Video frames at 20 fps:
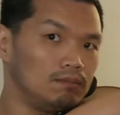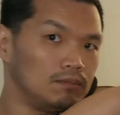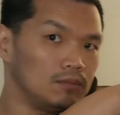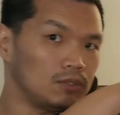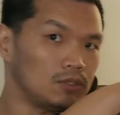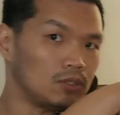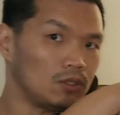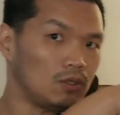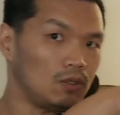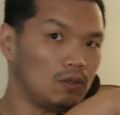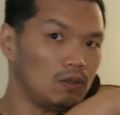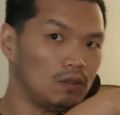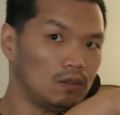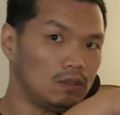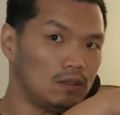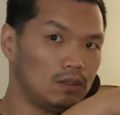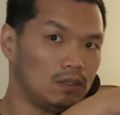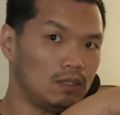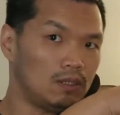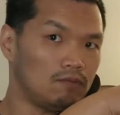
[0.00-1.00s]
So
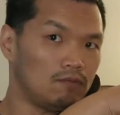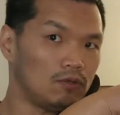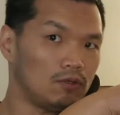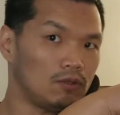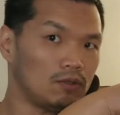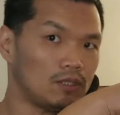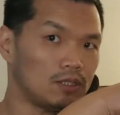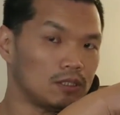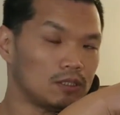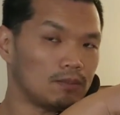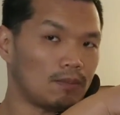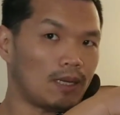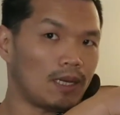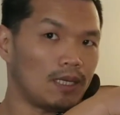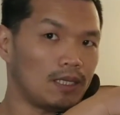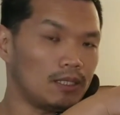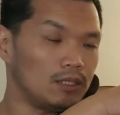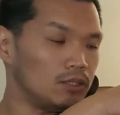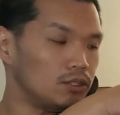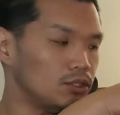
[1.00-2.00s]
if you notice
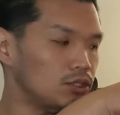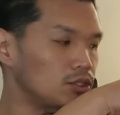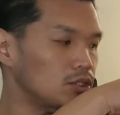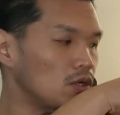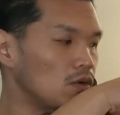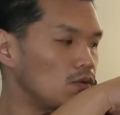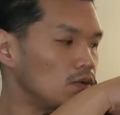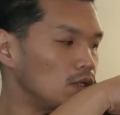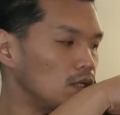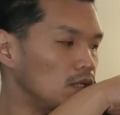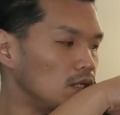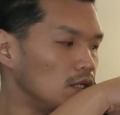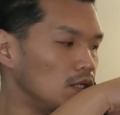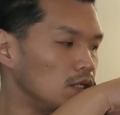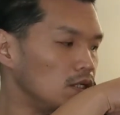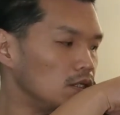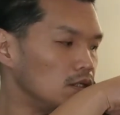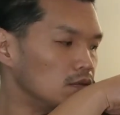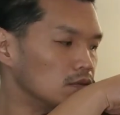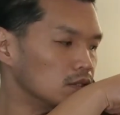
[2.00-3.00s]
my
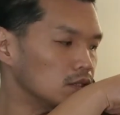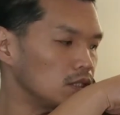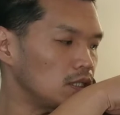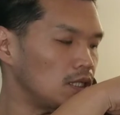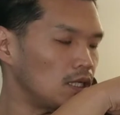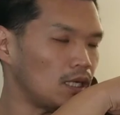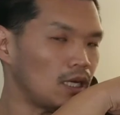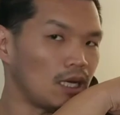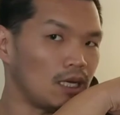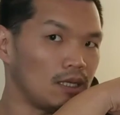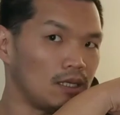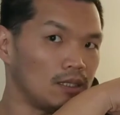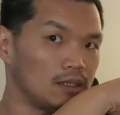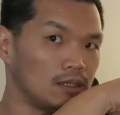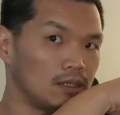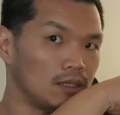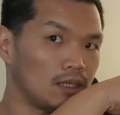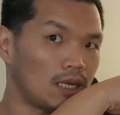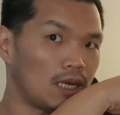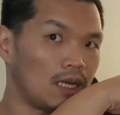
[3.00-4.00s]
shoulder, you'll see that I
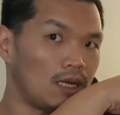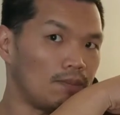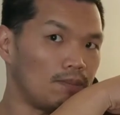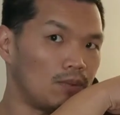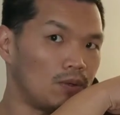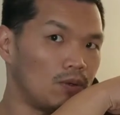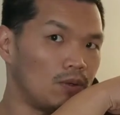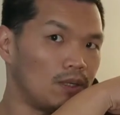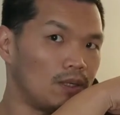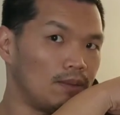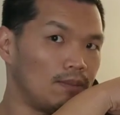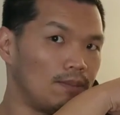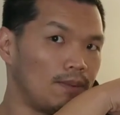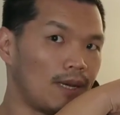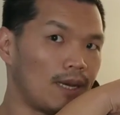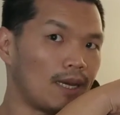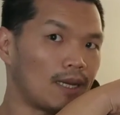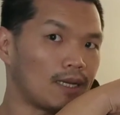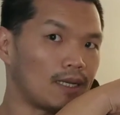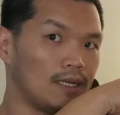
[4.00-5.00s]
kind of pull it
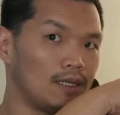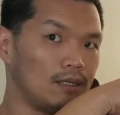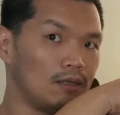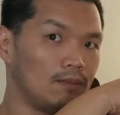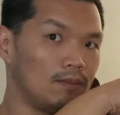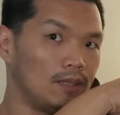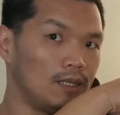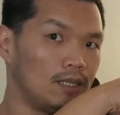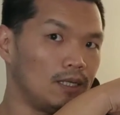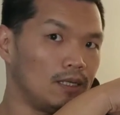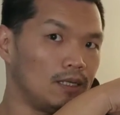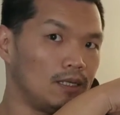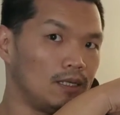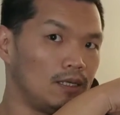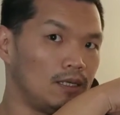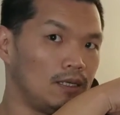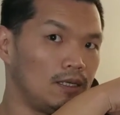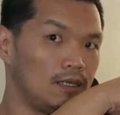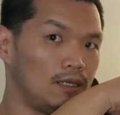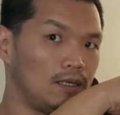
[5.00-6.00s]
back a little bit,
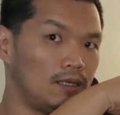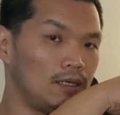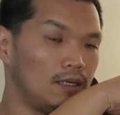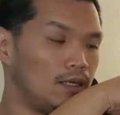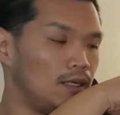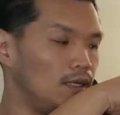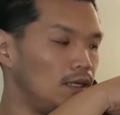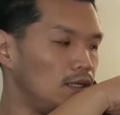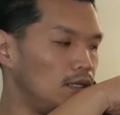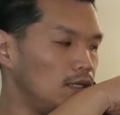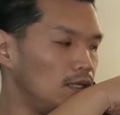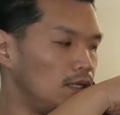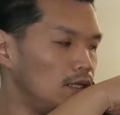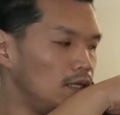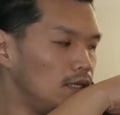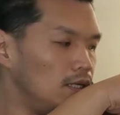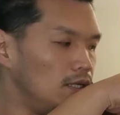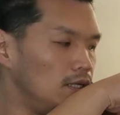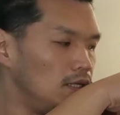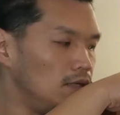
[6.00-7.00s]
and
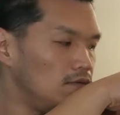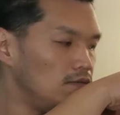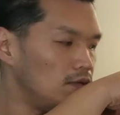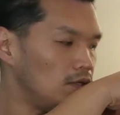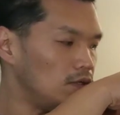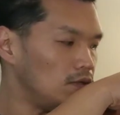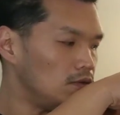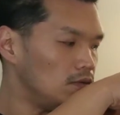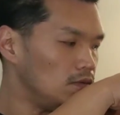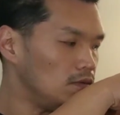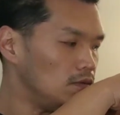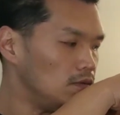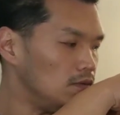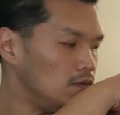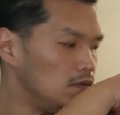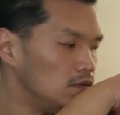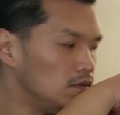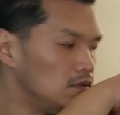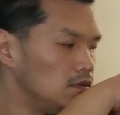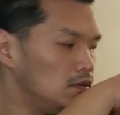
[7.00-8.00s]
then if I do,